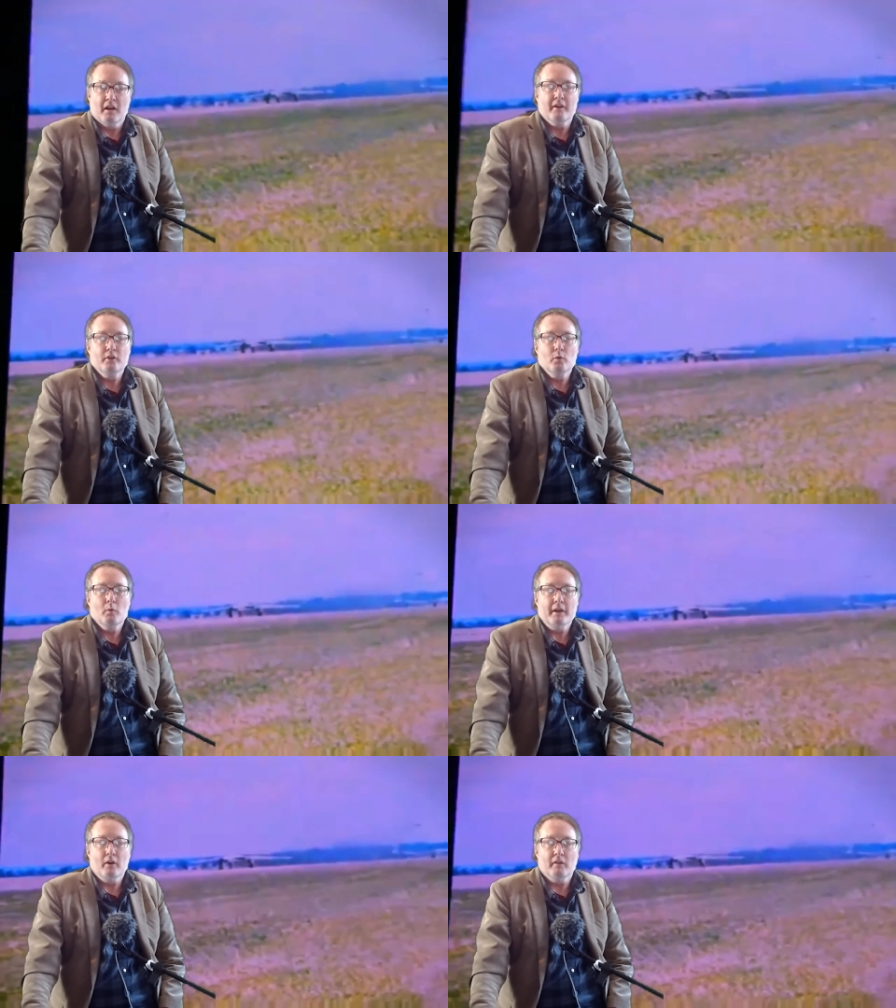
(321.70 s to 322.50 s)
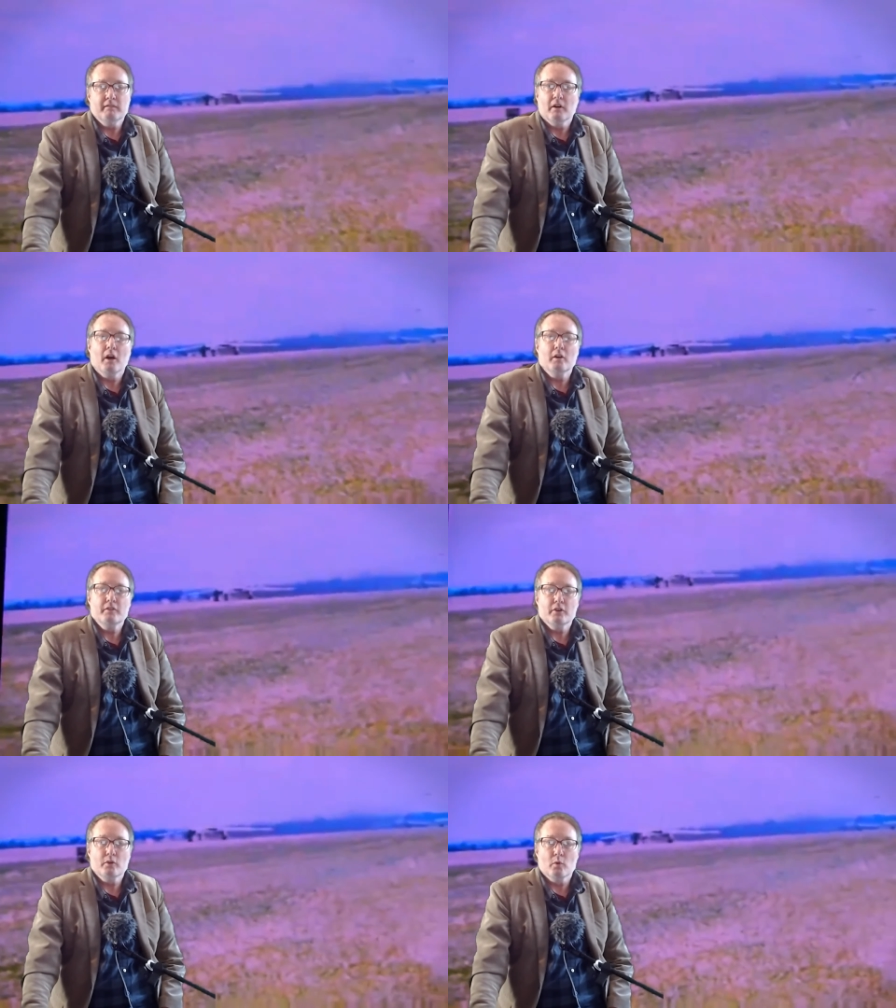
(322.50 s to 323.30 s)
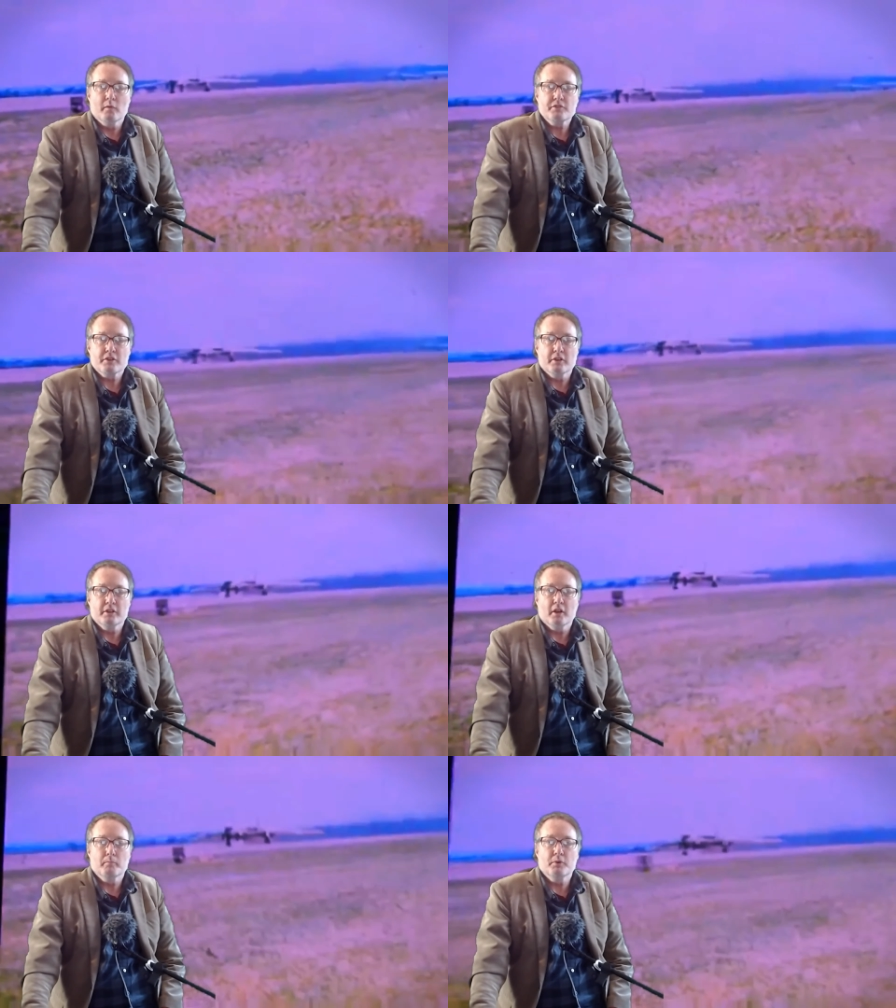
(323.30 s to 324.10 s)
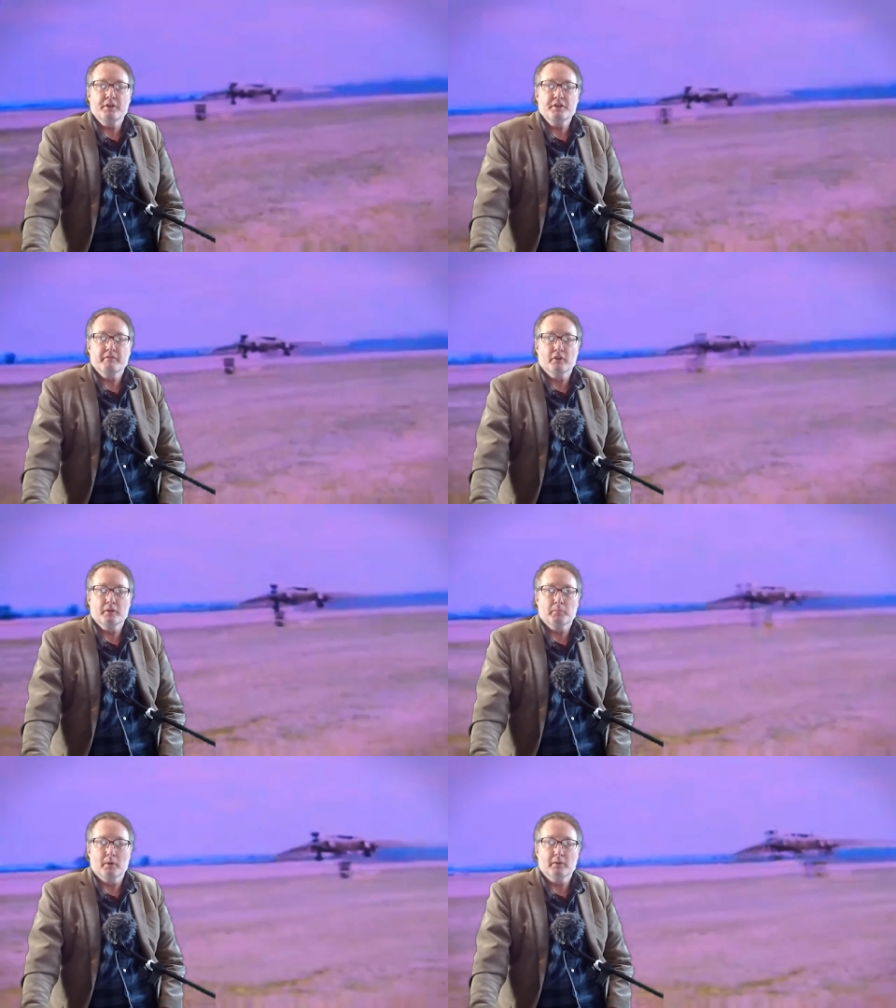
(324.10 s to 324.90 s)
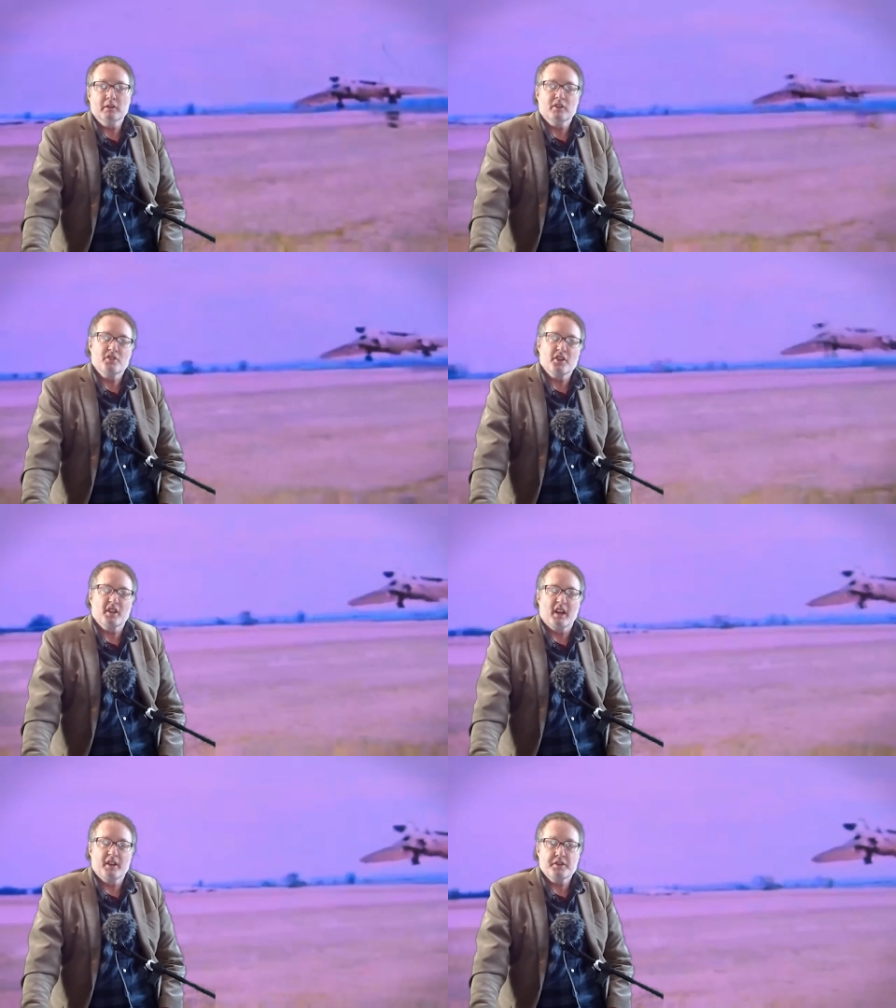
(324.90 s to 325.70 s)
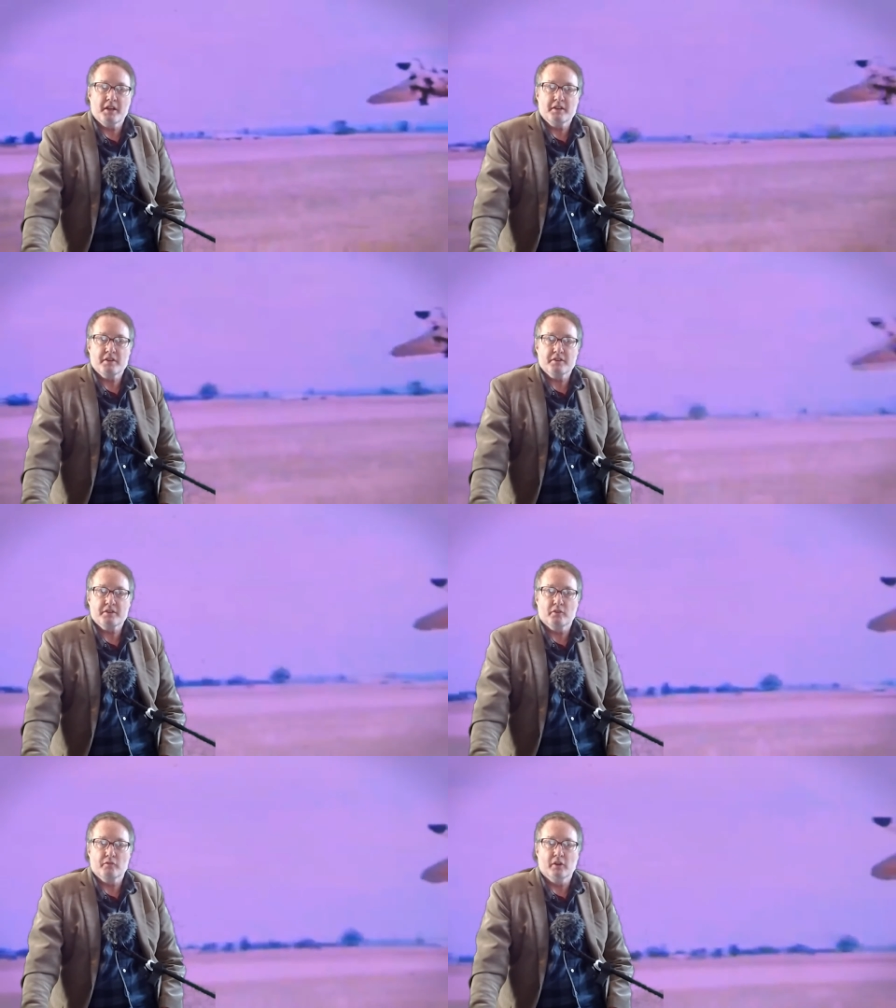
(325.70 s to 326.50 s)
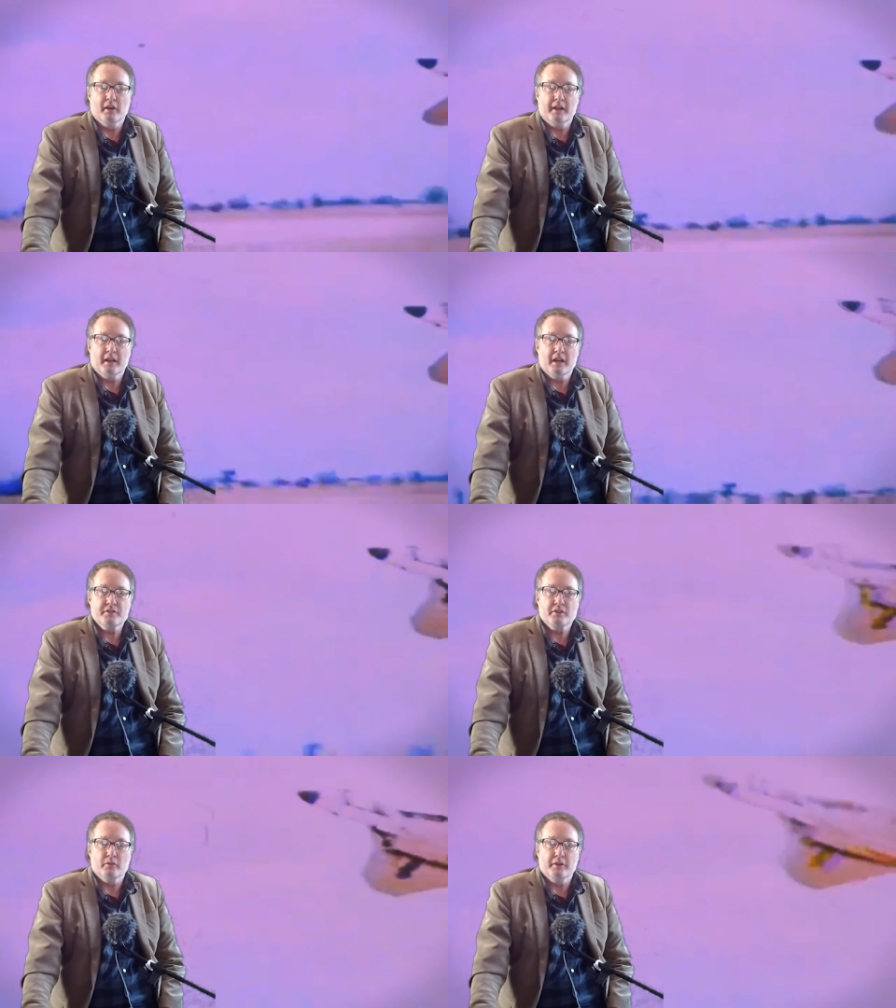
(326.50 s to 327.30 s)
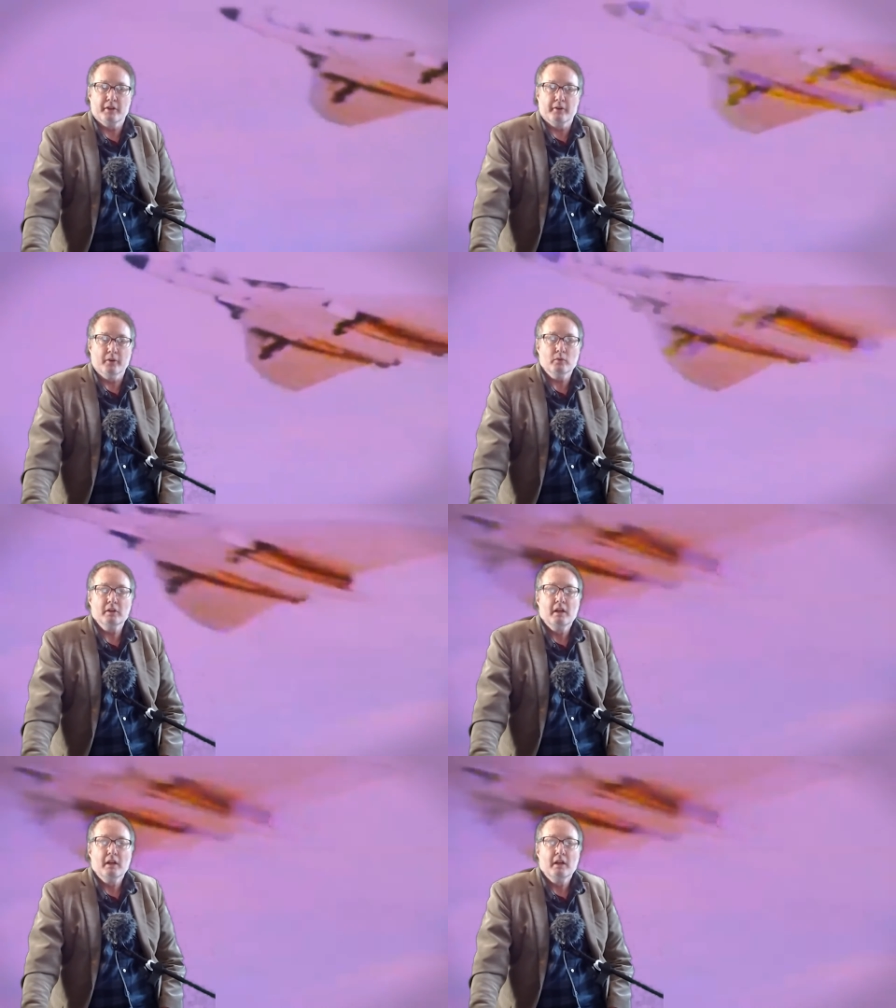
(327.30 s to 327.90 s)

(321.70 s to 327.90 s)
A little way off, over the North Sea, a British V-bomber, a jet-age ancestor of the Lancaster and their ilk,